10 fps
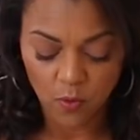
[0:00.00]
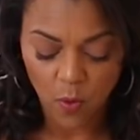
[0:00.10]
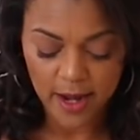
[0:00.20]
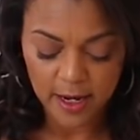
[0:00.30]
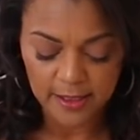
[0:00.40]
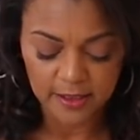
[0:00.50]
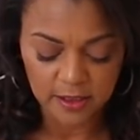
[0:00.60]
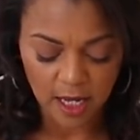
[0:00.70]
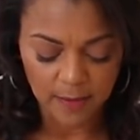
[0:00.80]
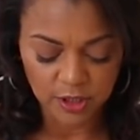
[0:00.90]
or white
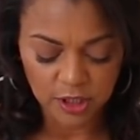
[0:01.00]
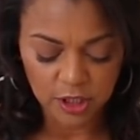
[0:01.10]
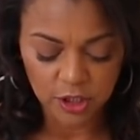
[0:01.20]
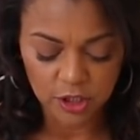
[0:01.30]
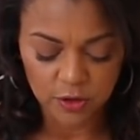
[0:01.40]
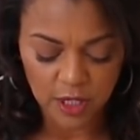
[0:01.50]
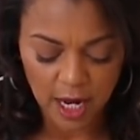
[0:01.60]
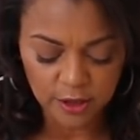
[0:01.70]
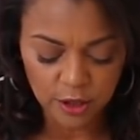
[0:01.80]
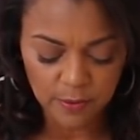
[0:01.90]
onions. I'm just gonna do
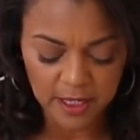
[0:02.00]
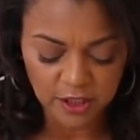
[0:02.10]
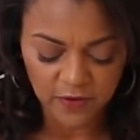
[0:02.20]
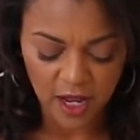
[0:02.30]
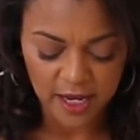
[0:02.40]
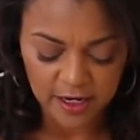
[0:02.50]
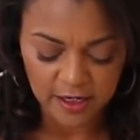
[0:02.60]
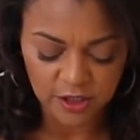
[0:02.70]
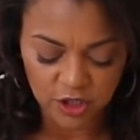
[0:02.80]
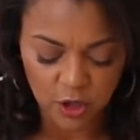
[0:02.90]
not too much of an
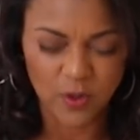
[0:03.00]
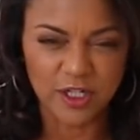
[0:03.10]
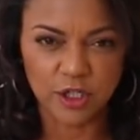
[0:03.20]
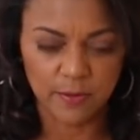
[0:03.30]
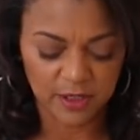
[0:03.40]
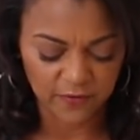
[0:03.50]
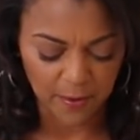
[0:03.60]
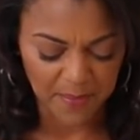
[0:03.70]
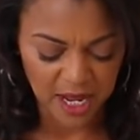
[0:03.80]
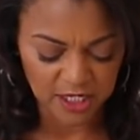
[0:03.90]
onion because you don't want it too much of
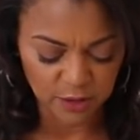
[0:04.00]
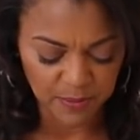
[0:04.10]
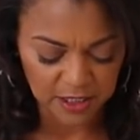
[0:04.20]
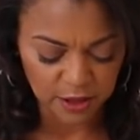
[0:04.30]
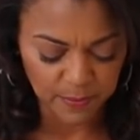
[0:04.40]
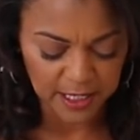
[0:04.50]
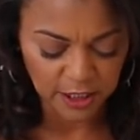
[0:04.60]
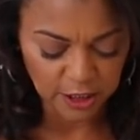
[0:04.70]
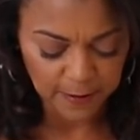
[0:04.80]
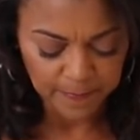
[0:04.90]
a punch,
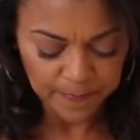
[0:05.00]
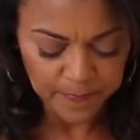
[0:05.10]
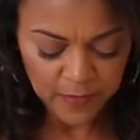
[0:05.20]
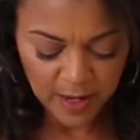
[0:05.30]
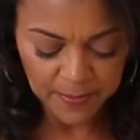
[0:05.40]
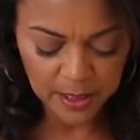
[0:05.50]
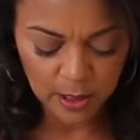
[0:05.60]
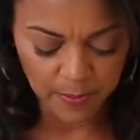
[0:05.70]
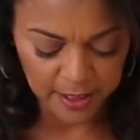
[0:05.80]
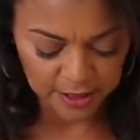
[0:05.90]
but a
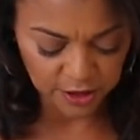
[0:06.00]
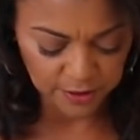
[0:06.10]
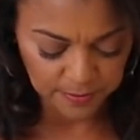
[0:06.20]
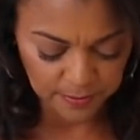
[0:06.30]
little punch.